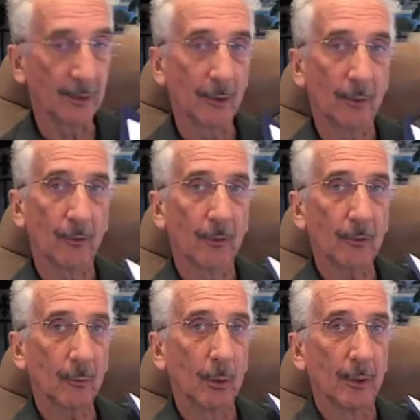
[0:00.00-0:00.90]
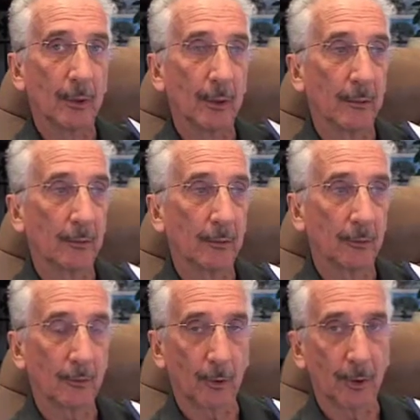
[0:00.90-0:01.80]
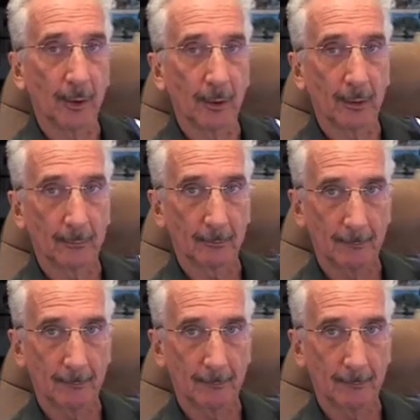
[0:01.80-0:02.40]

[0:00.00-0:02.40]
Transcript: he knows this one is Starry Night.